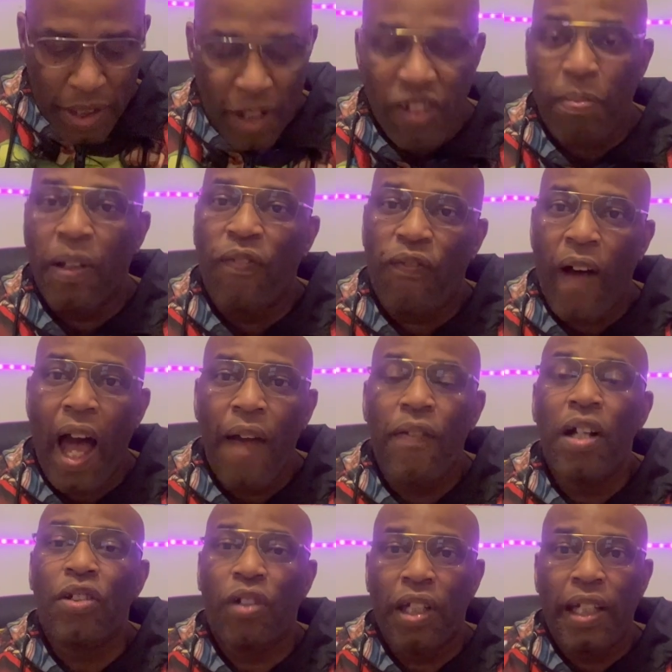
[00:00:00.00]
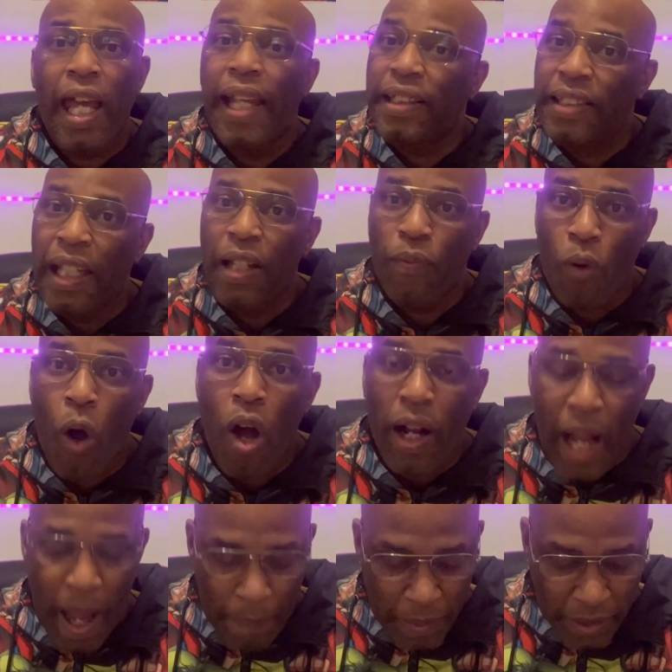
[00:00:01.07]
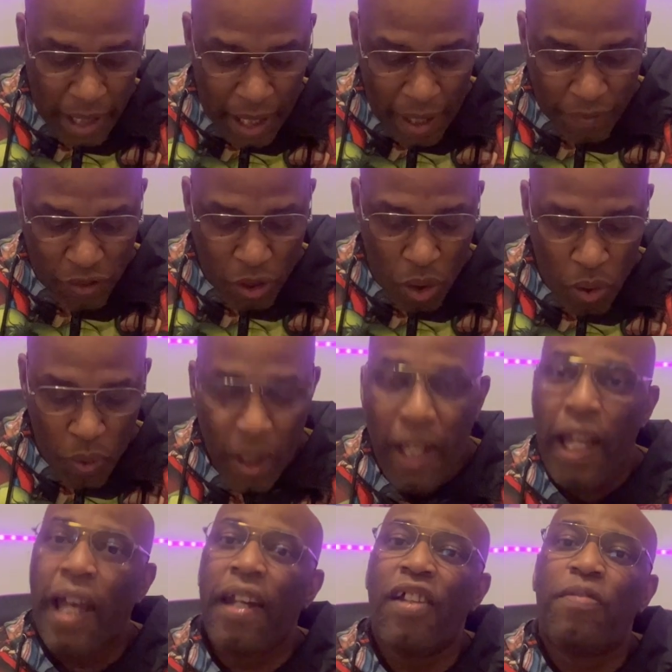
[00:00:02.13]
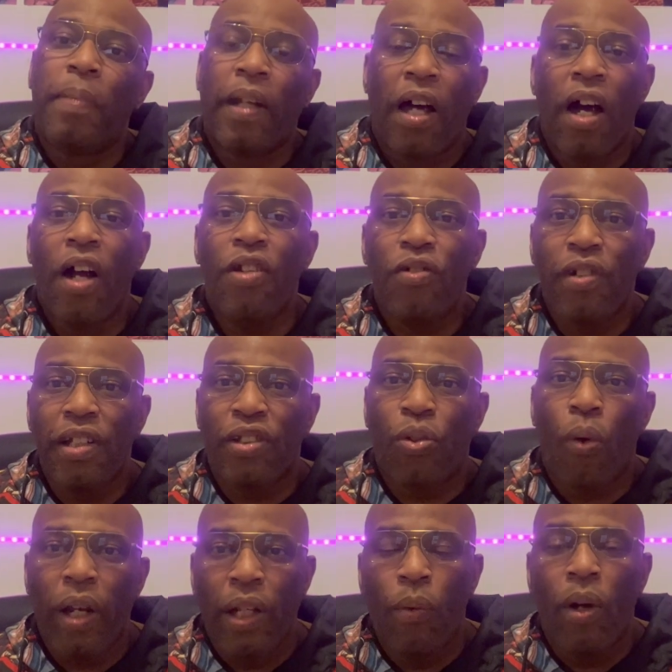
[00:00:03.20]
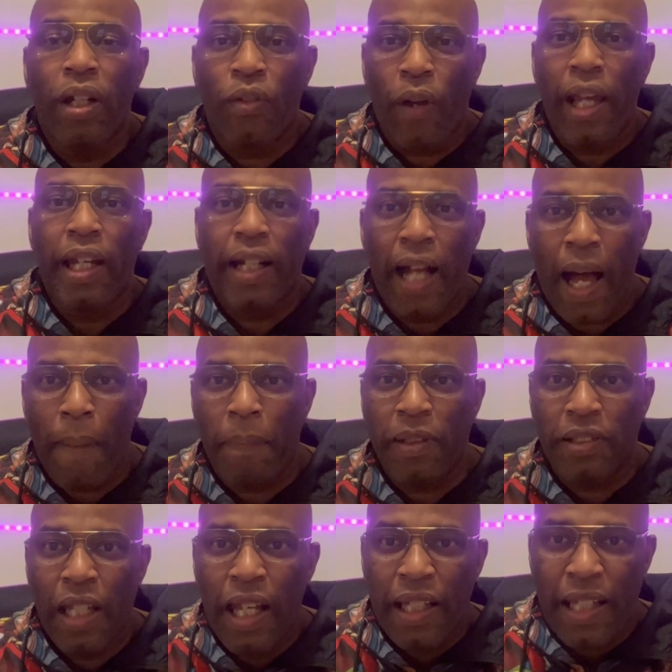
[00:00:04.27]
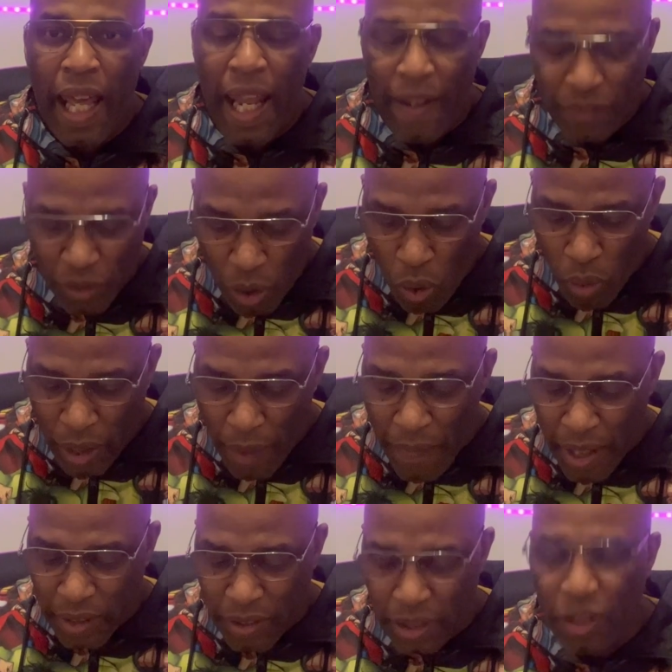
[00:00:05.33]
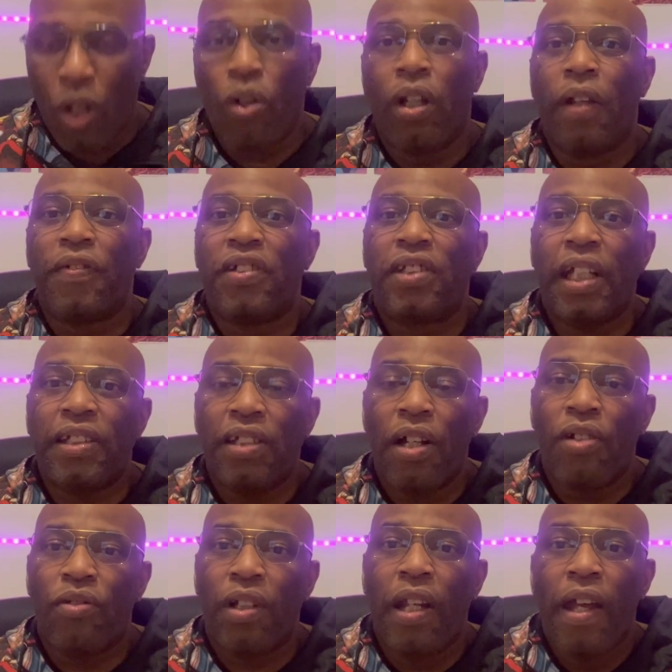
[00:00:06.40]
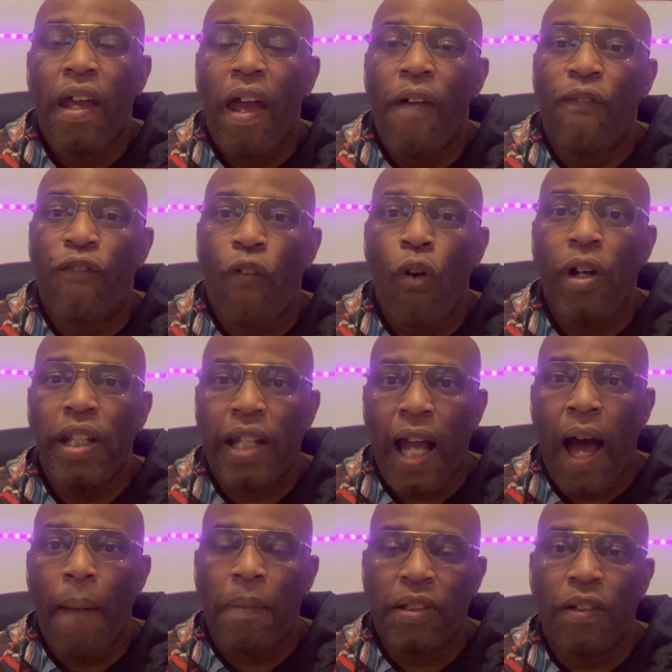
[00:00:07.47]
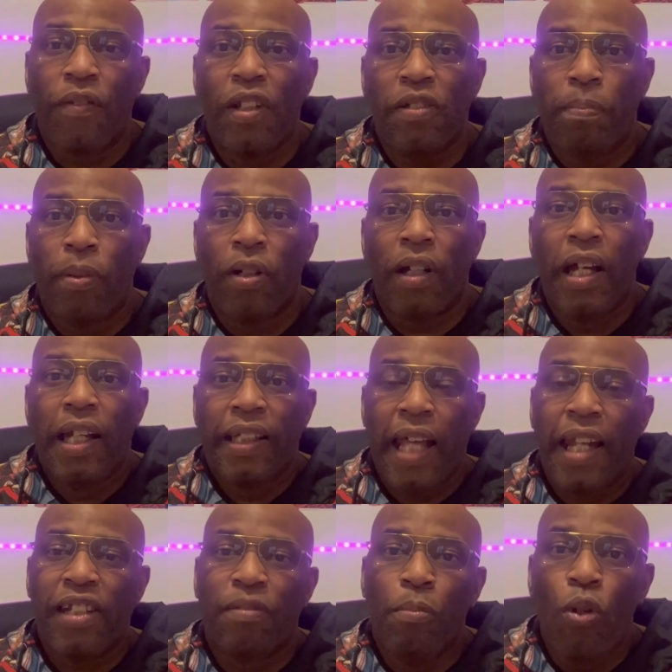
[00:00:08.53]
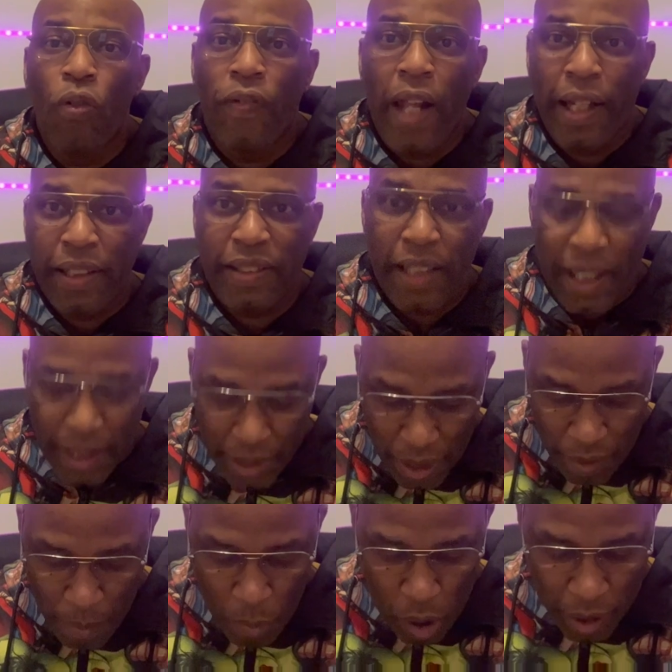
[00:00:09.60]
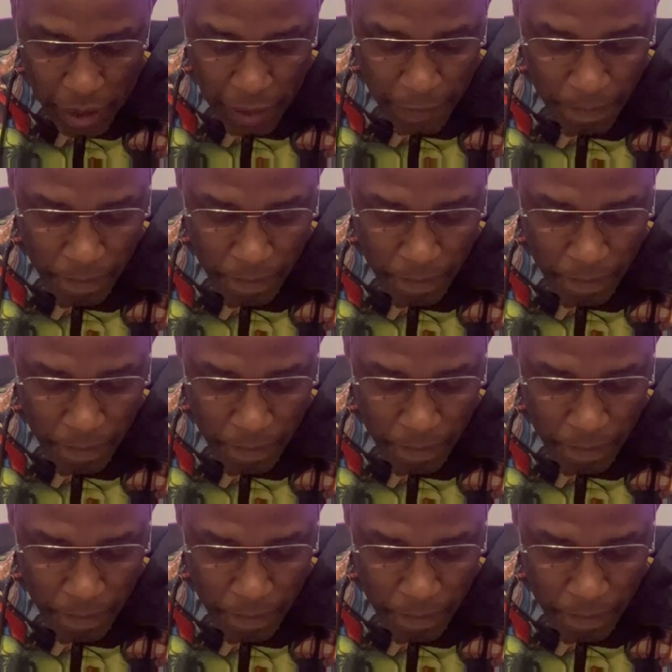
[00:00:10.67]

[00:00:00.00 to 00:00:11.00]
there's been 519 raw copies that have sold, and there's been 121 graded copies that have sold, giving us a total of 640 copies of this book that has moved on the secondary market.